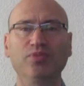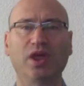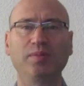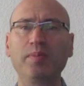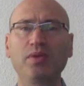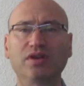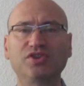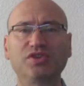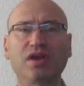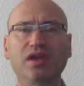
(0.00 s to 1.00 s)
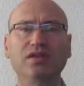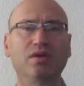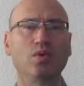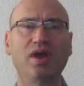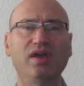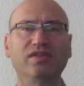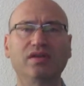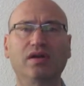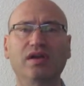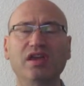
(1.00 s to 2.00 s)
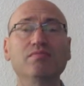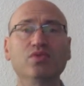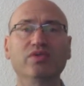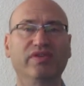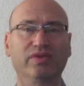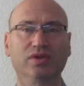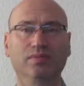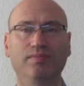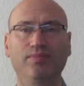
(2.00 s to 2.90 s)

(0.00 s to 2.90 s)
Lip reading: that people are stuck in their ways and are immovable.